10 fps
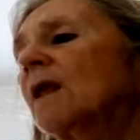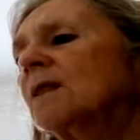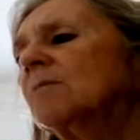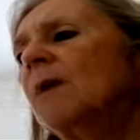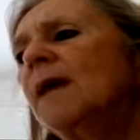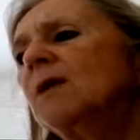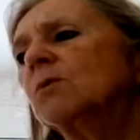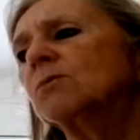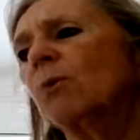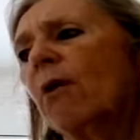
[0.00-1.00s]
The maid
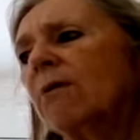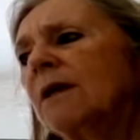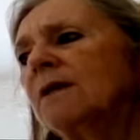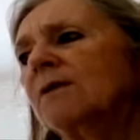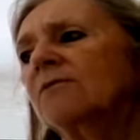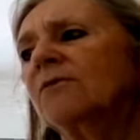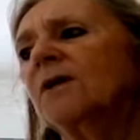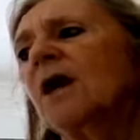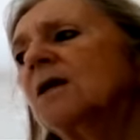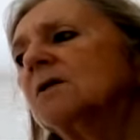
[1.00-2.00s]
was worried that
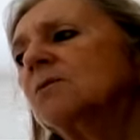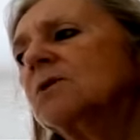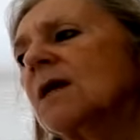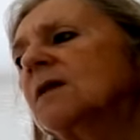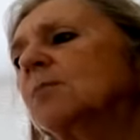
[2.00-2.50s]
Falada would tell